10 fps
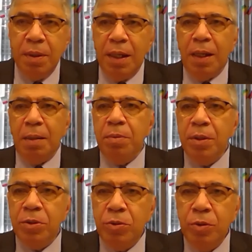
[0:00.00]

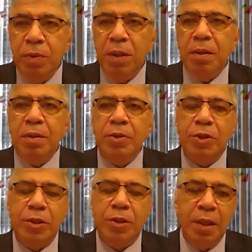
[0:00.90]
2
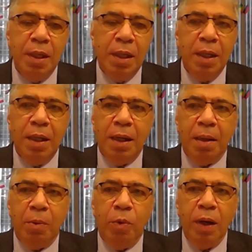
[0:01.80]
years
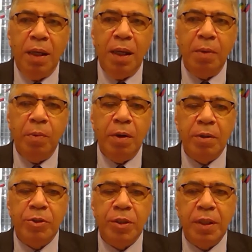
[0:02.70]
when I
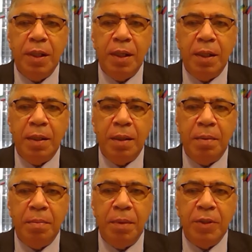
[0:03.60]
was
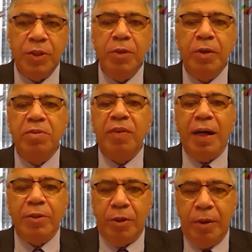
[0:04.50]
a senior
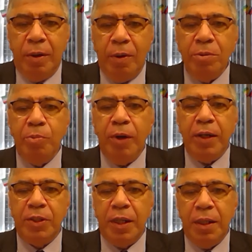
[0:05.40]
advisor on
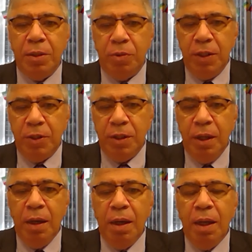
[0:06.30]
BRICS countries
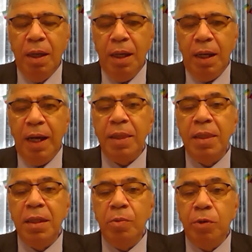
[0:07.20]

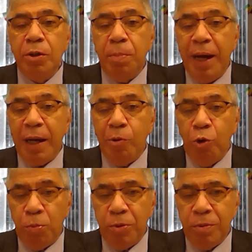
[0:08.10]
at the World Bank
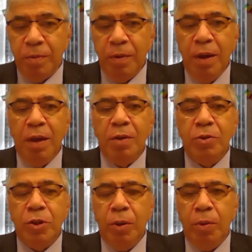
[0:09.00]
Group.
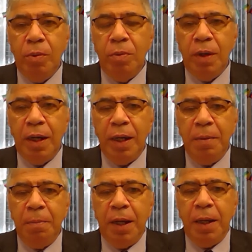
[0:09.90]
So
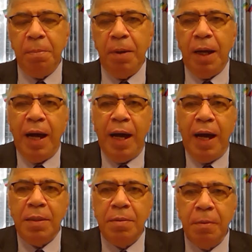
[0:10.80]
I
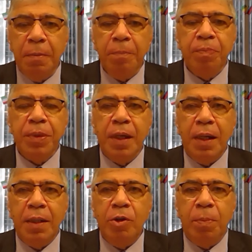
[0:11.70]
had
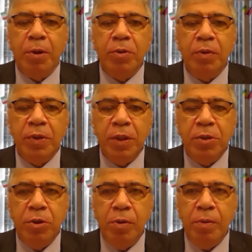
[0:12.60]
the opportunity
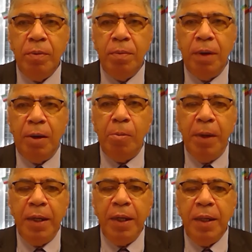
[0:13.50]
to
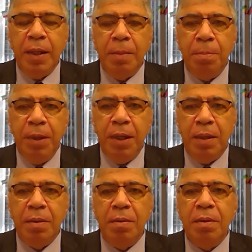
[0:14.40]
accompany a
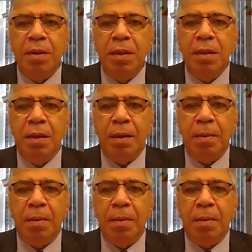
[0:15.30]
bit the